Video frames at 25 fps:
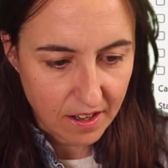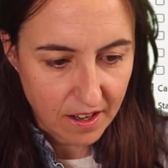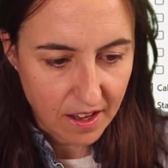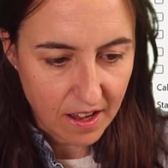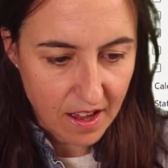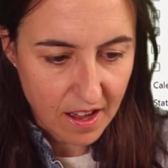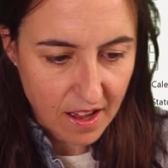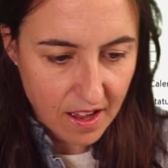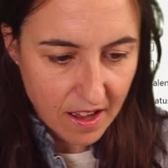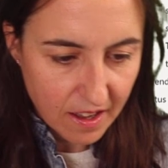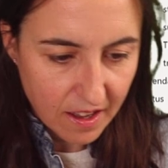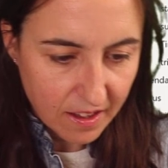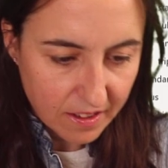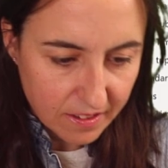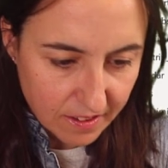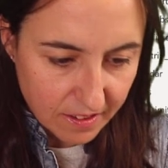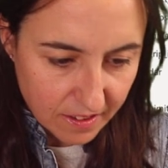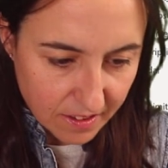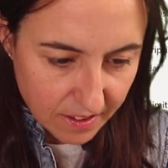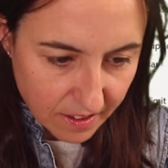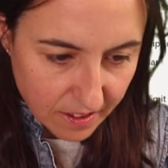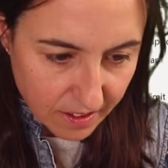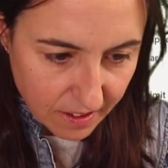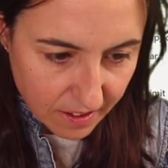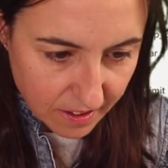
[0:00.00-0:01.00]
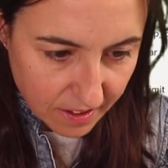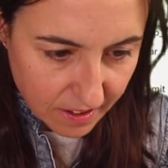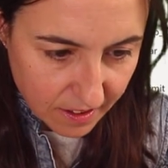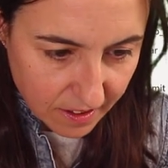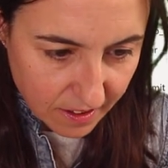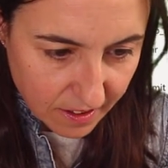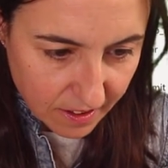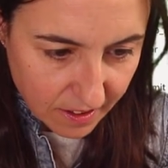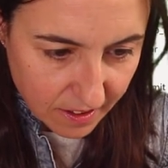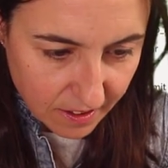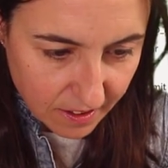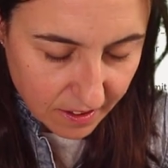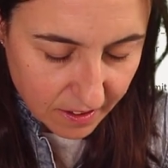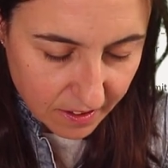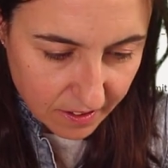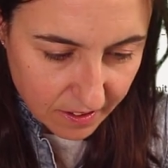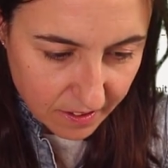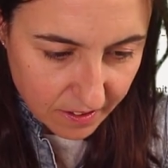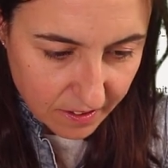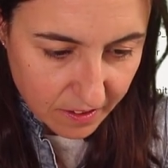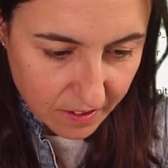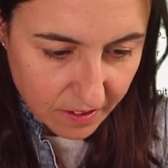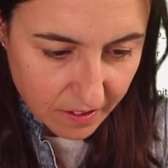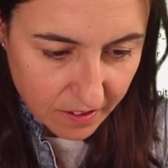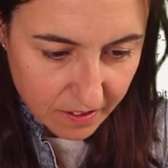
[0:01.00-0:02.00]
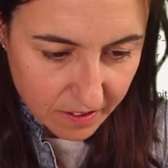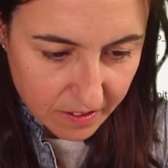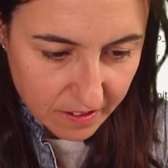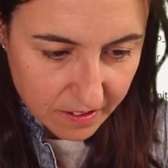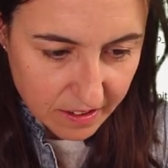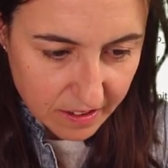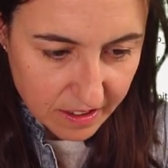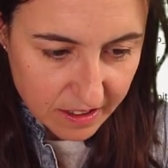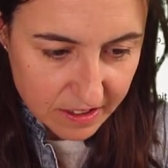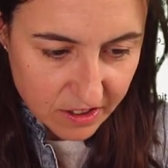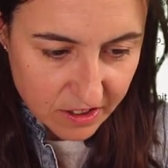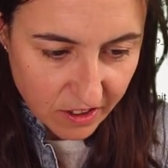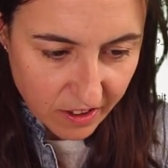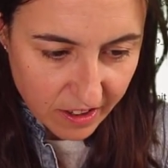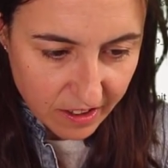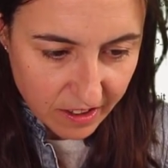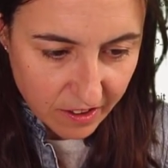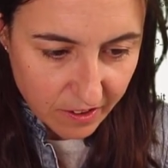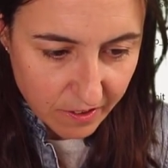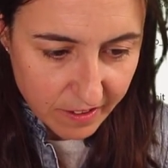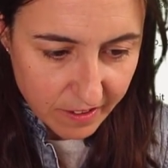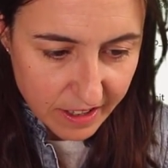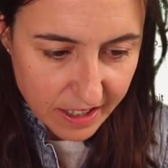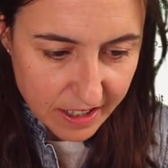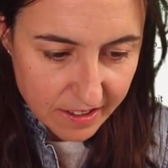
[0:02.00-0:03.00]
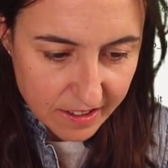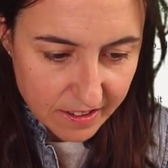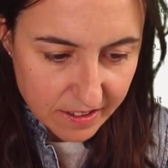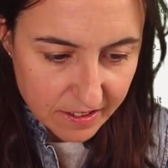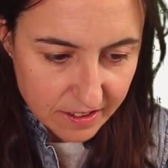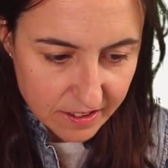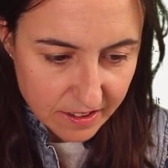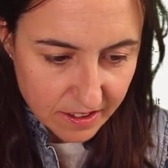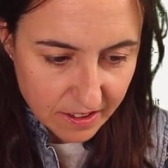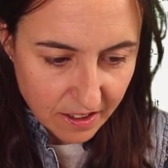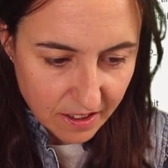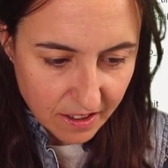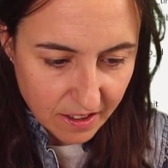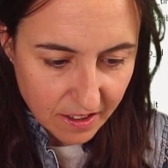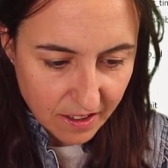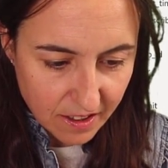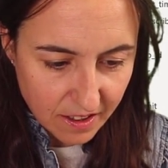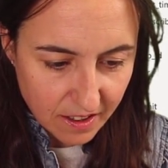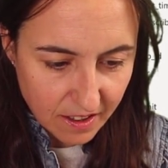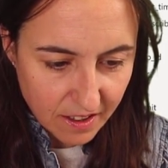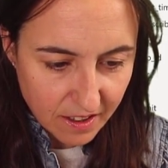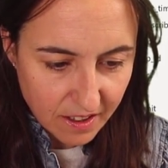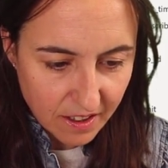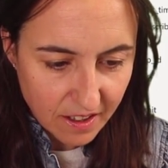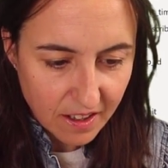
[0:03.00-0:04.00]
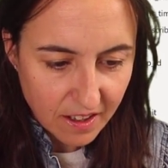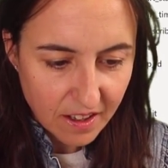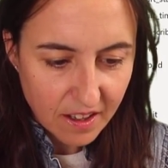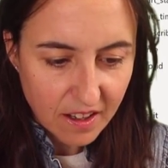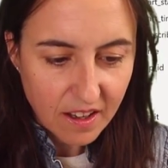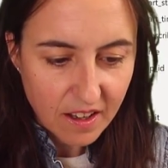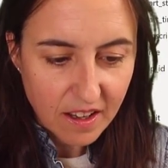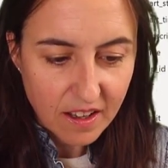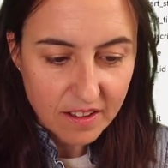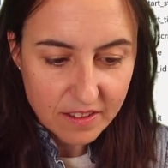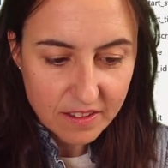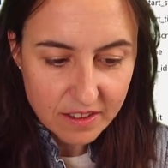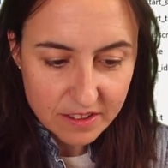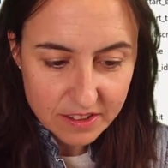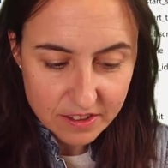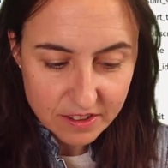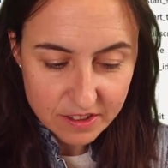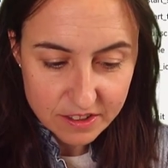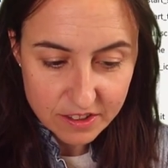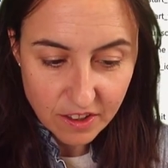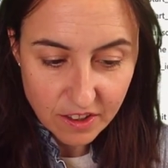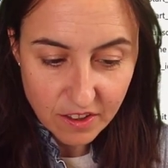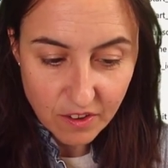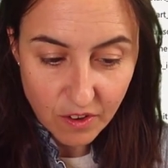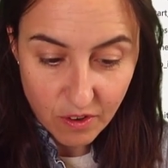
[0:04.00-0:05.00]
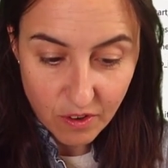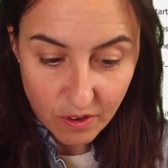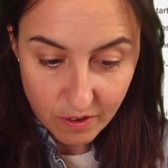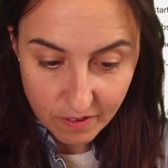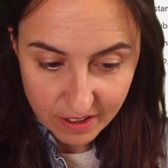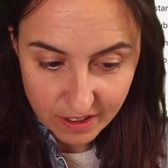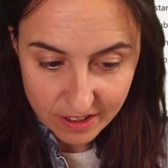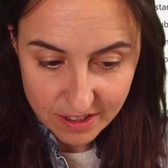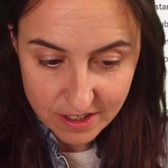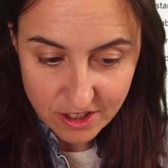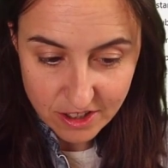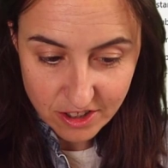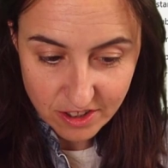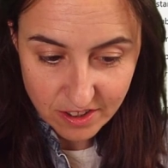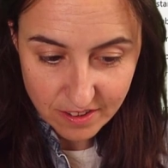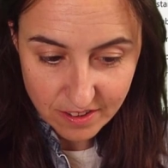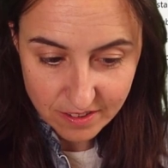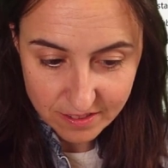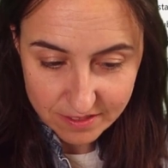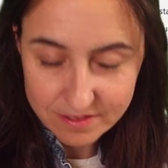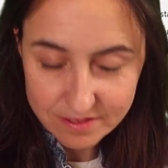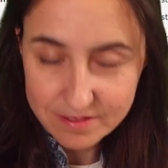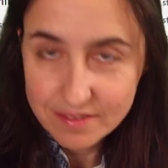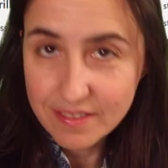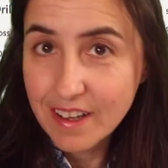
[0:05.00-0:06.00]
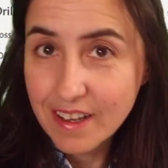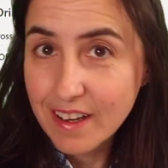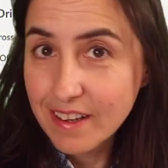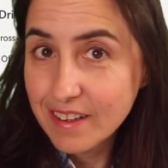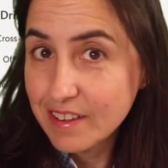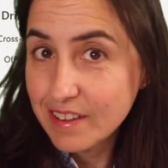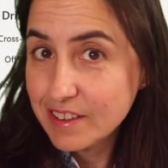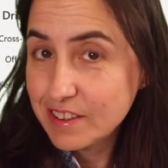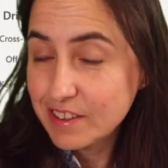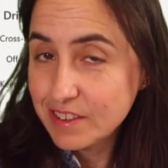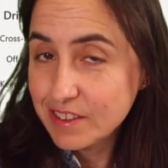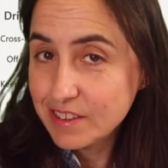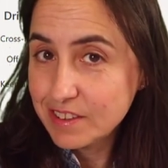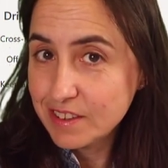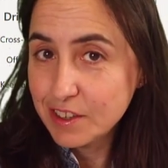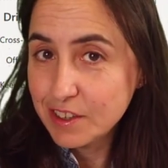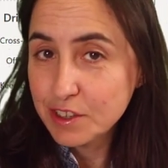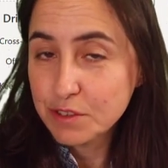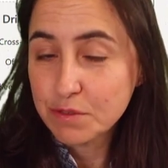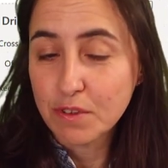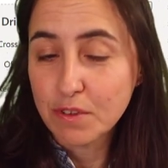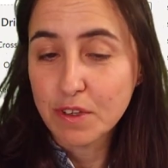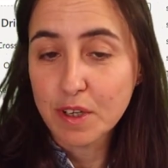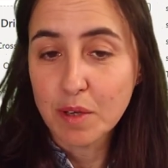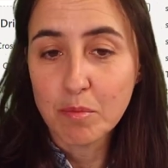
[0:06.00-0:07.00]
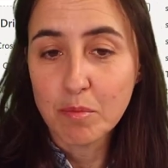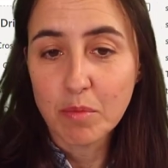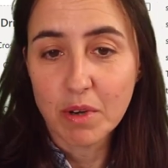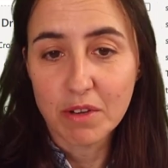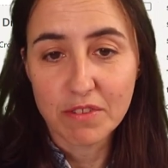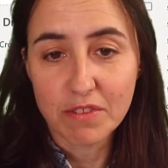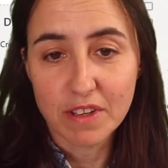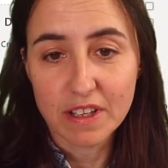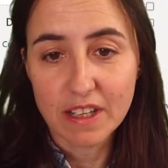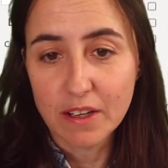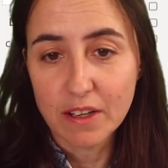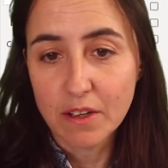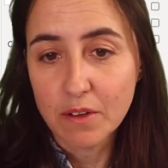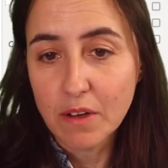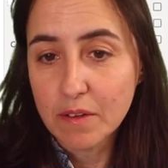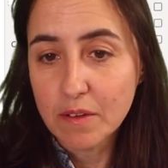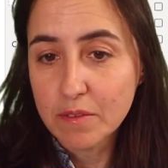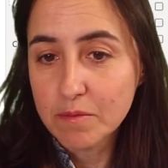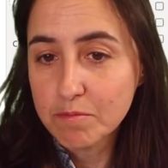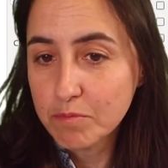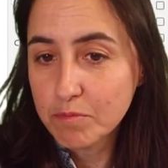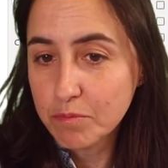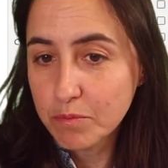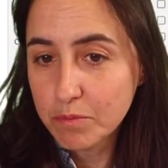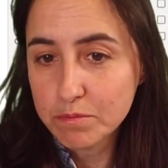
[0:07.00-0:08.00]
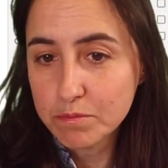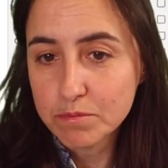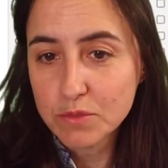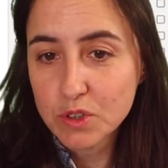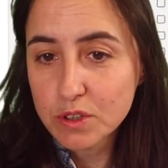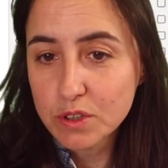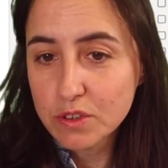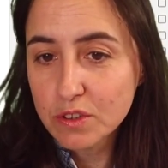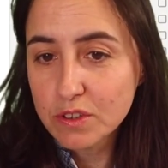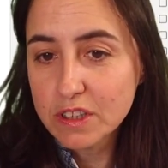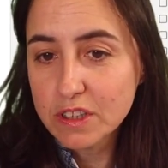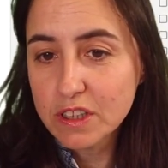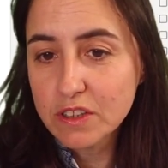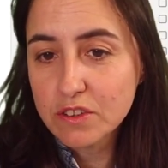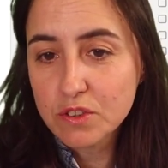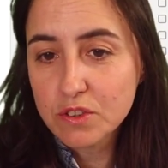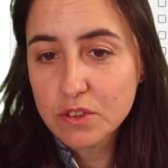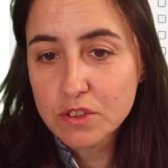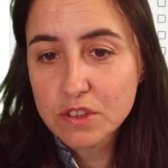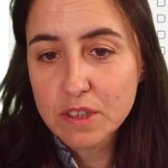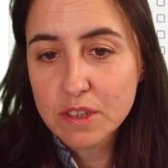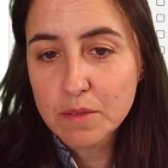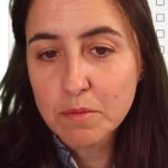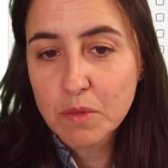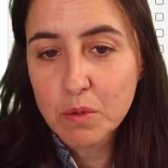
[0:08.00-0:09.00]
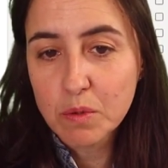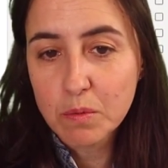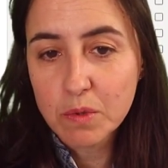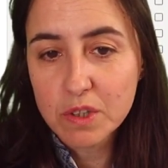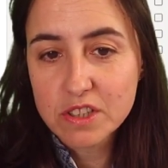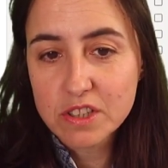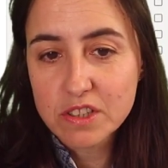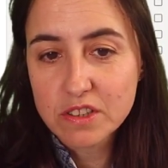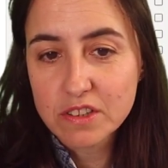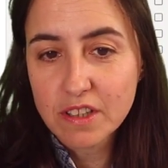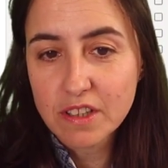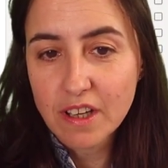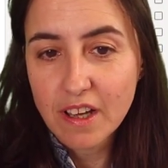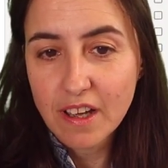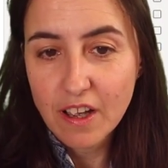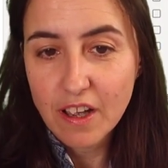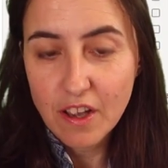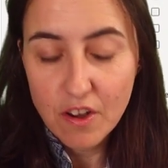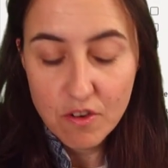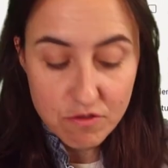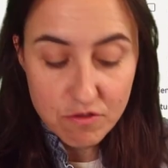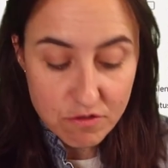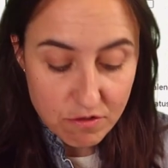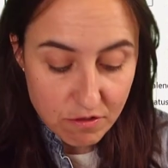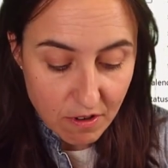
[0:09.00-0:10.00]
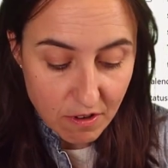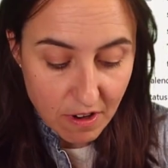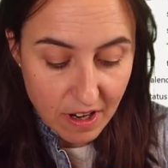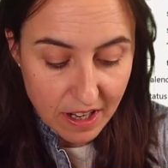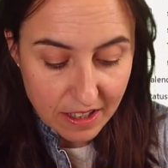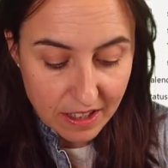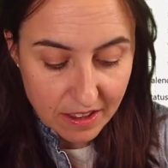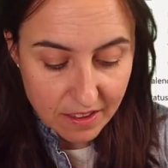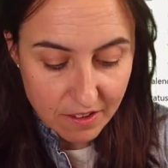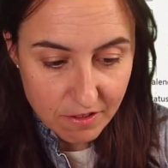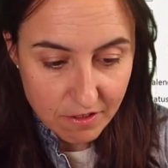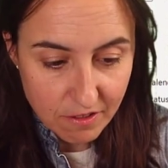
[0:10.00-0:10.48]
And these are the greens, and this is the orange. And as you see, it's working perfectly. Uh, you don't need to see me watch write